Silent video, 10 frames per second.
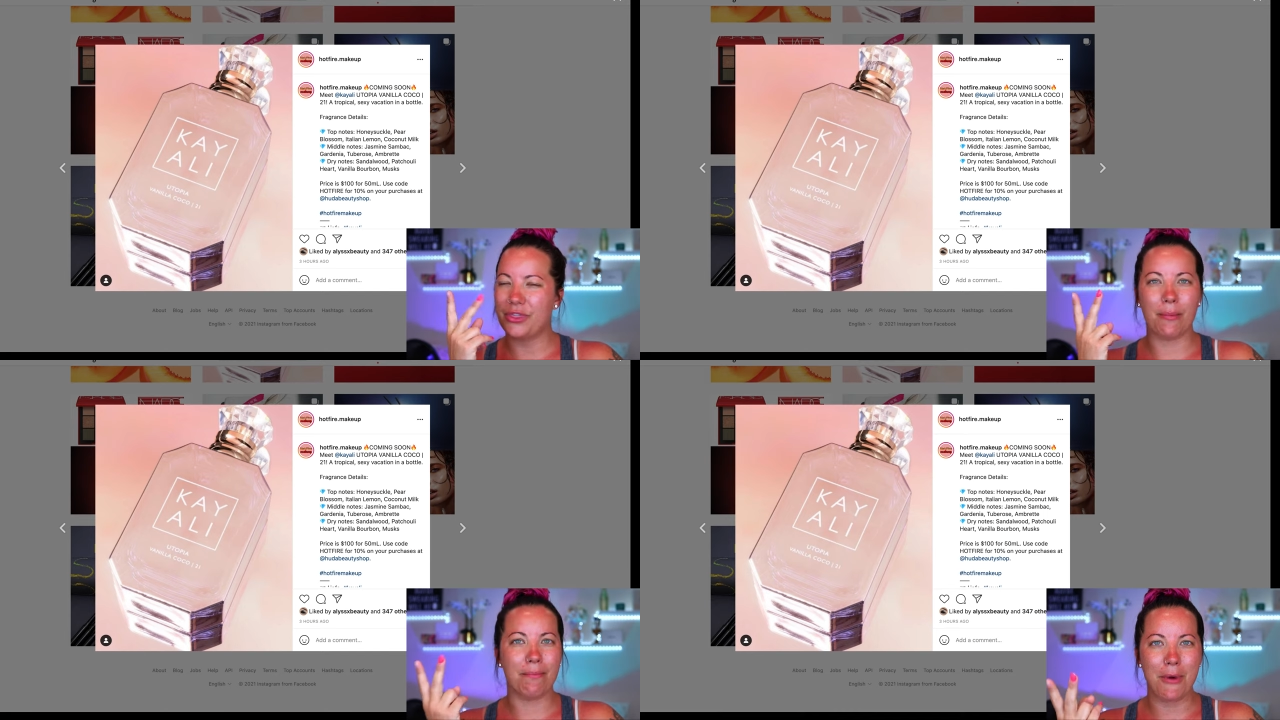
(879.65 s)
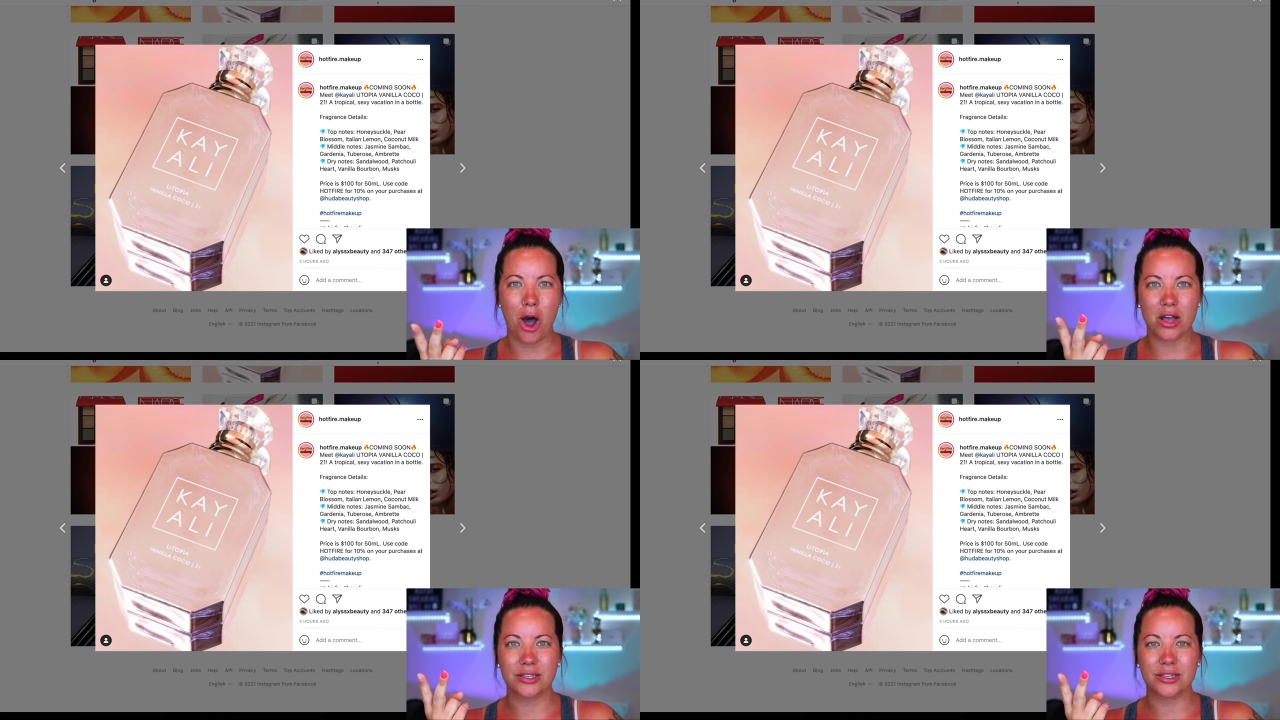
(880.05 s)
the
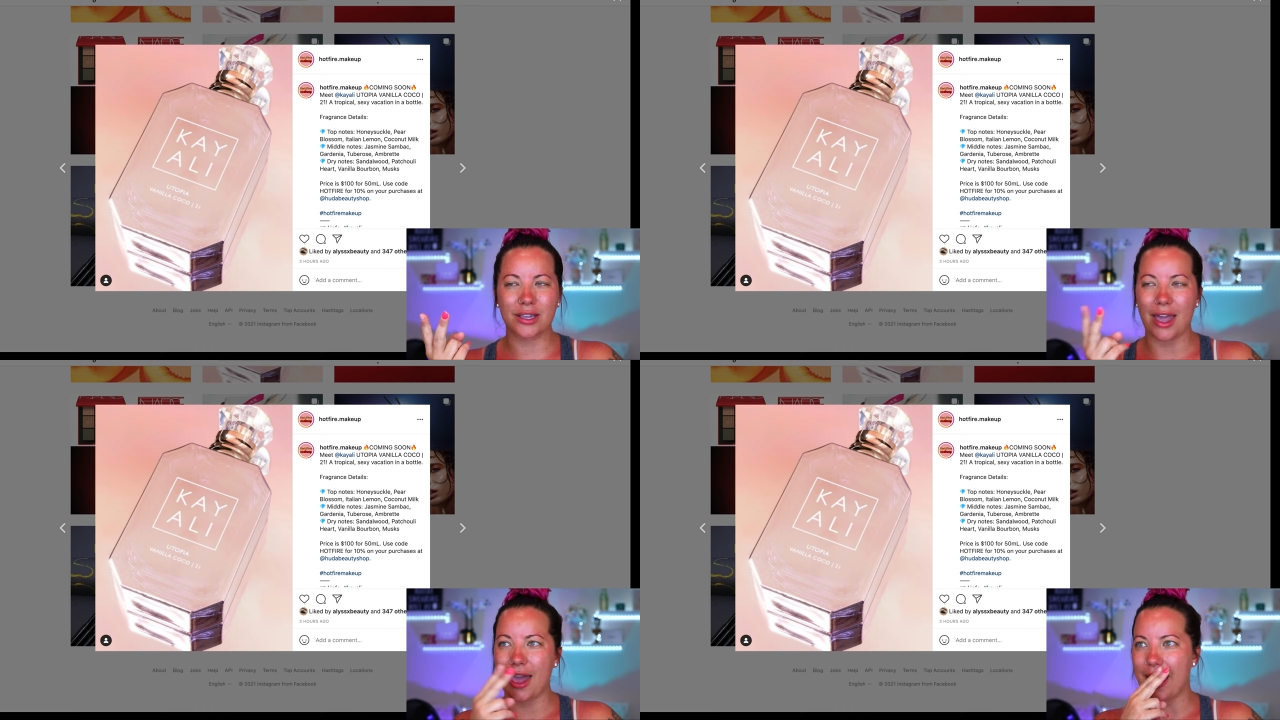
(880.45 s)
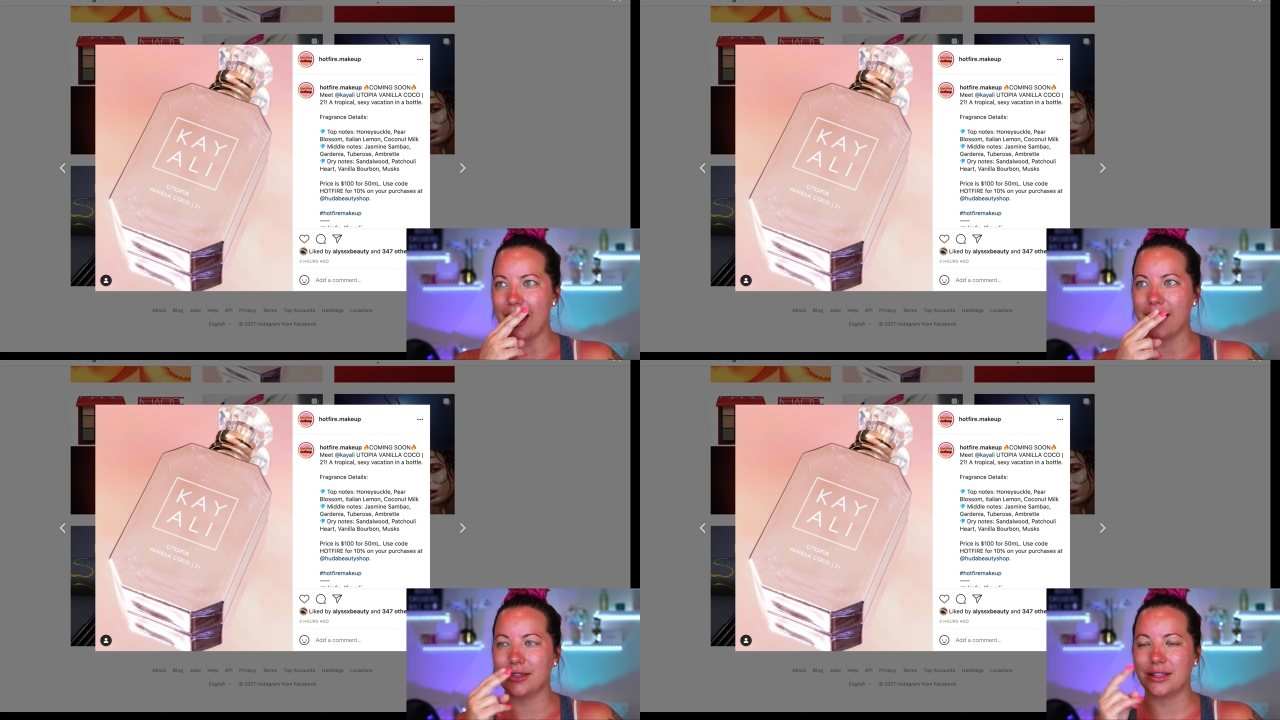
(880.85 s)
musk,
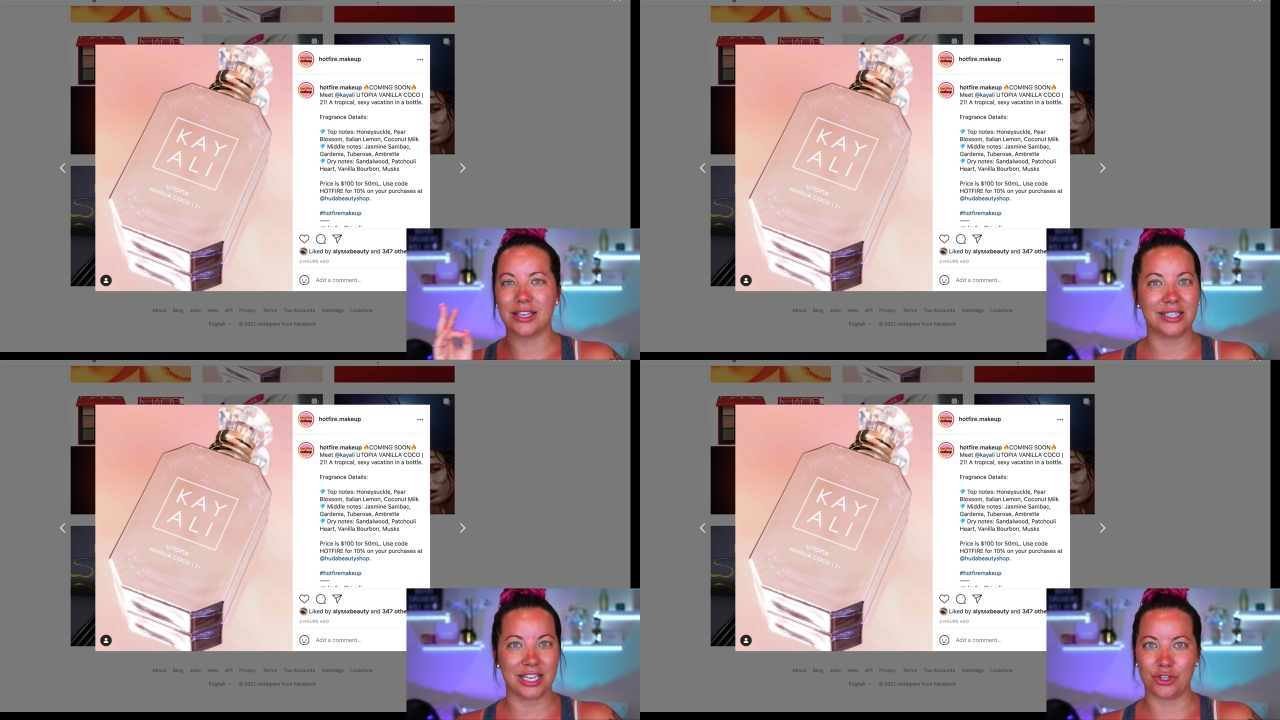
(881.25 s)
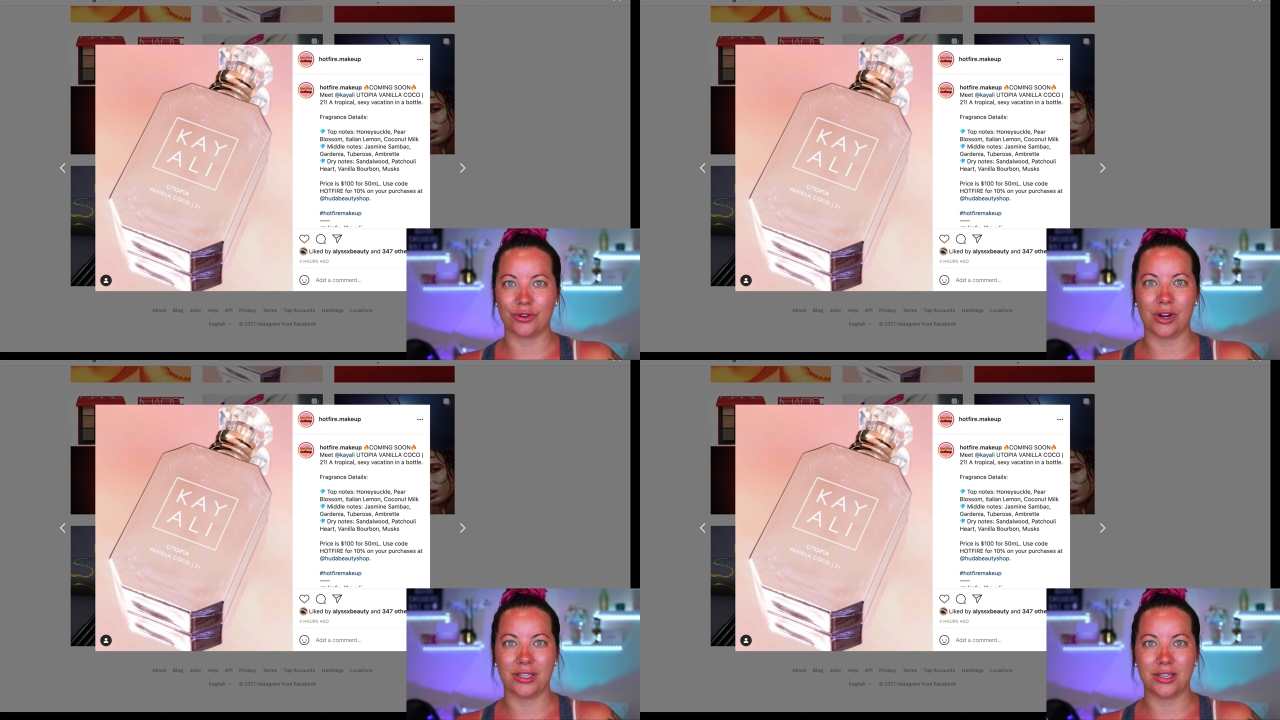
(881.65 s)
and the
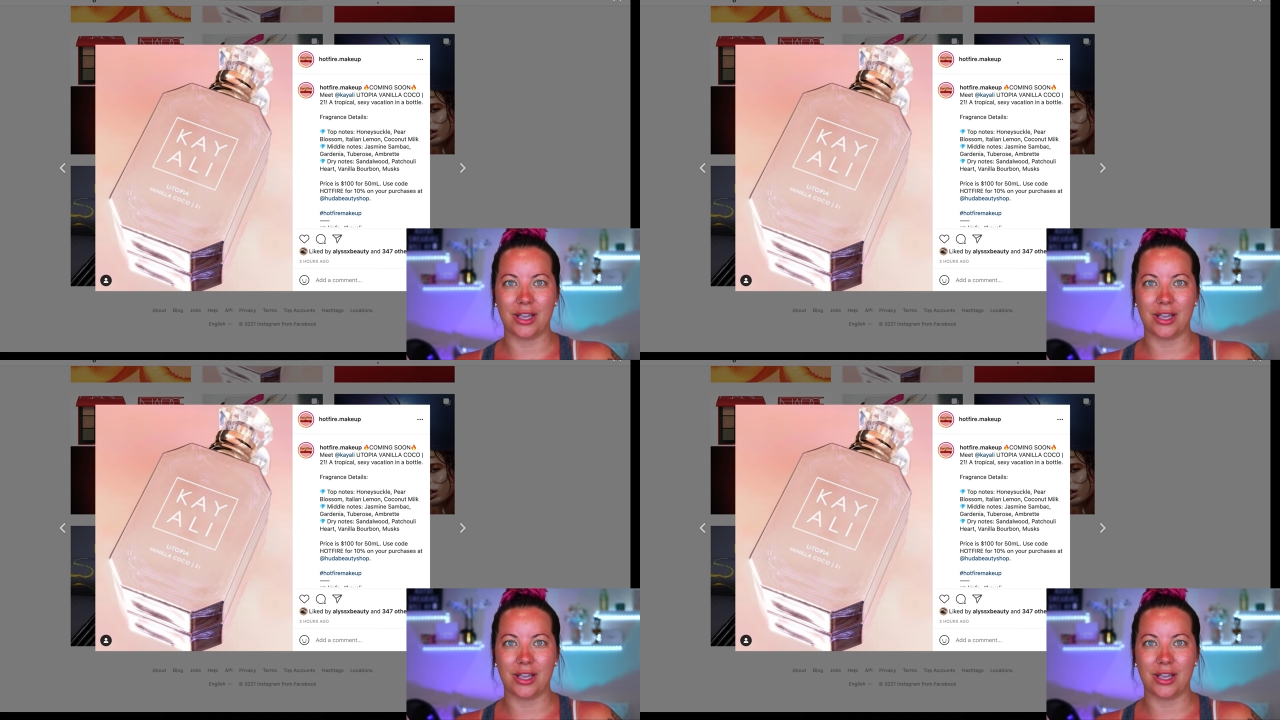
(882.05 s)
citrus.